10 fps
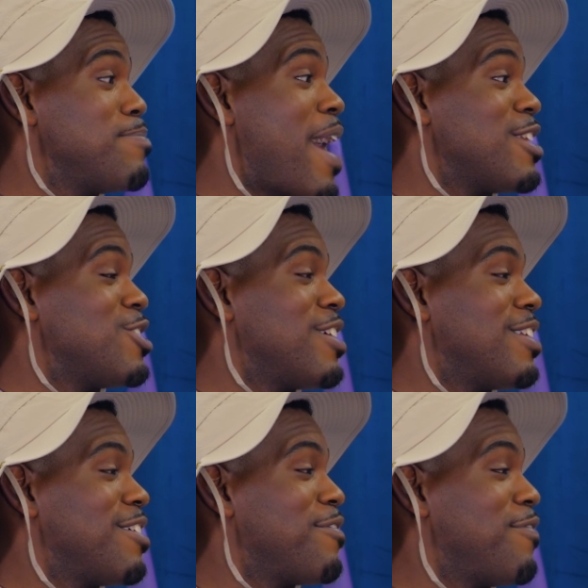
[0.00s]
mansion
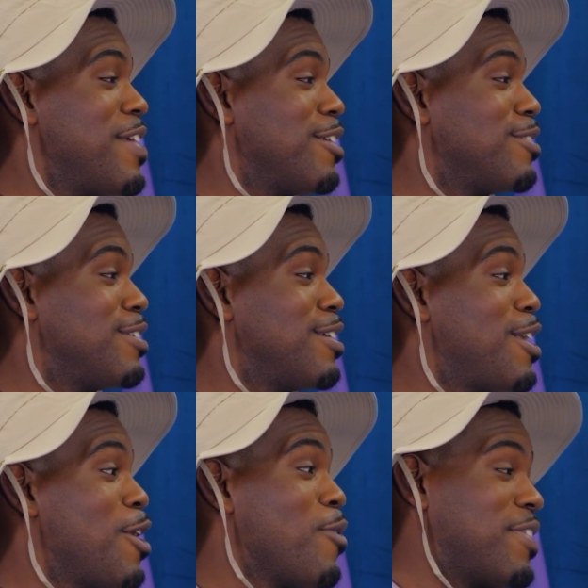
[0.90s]
filled
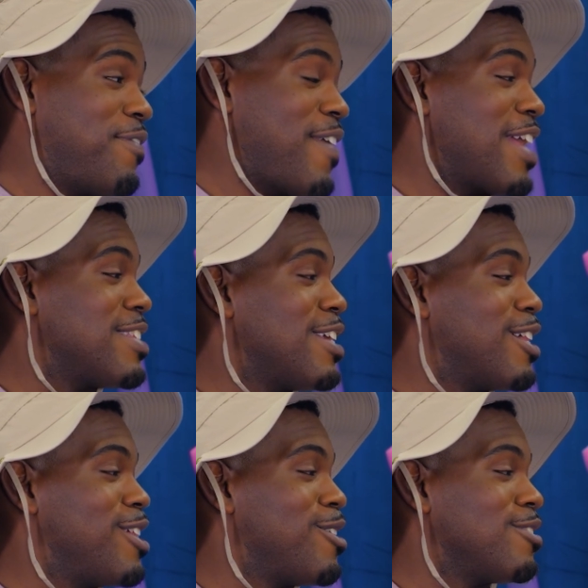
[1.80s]
with fancy
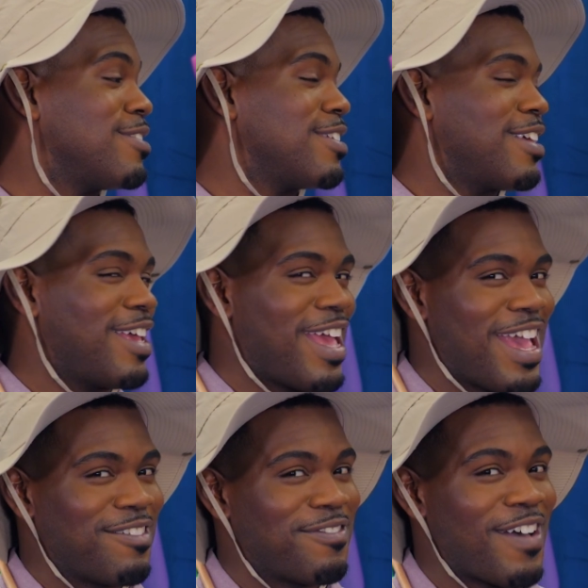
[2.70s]
clothes
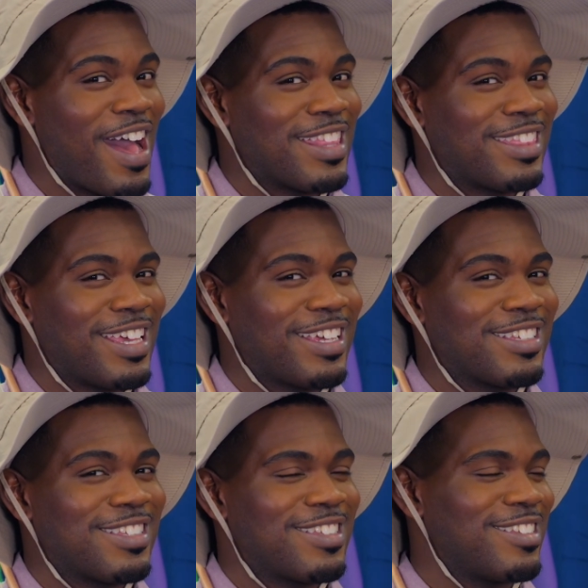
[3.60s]
and fine
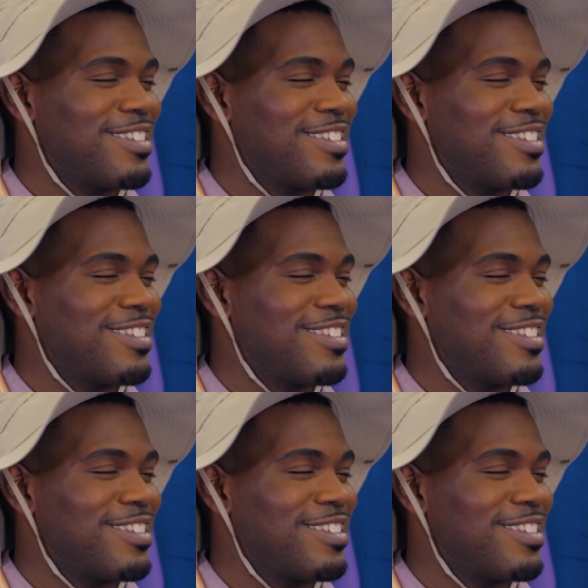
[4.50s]
things."